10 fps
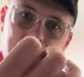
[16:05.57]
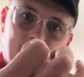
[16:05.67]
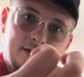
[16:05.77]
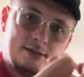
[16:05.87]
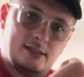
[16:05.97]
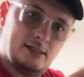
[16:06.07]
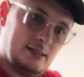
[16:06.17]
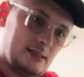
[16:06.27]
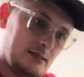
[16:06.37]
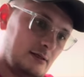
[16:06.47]
there's a
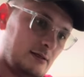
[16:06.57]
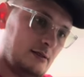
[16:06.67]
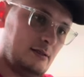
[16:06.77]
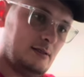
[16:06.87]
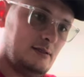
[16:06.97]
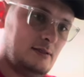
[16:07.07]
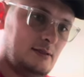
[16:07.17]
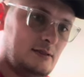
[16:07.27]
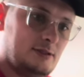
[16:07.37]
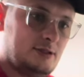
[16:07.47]
little
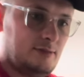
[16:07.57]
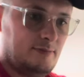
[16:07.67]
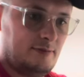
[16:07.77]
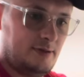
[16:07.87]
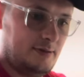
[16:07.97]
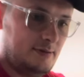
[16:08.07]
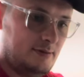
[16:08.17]
something.